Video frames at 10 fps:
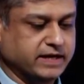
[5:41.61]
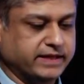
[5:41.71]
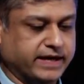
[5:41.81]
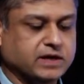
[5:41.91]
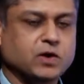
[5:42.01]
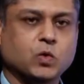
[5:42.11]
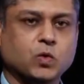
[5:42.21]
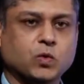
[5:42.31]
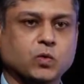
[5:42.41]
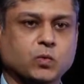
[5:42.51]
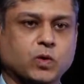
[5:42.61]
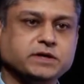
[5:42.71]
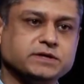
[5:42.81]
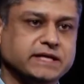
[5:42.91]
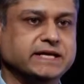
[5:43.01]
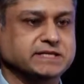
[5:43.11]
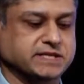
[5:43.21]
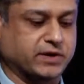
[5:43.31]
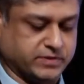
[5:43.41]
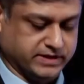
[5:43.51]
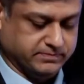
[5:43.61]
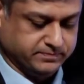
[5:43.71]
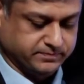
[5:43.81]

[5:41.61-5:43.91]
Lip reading: that what really is an outcome.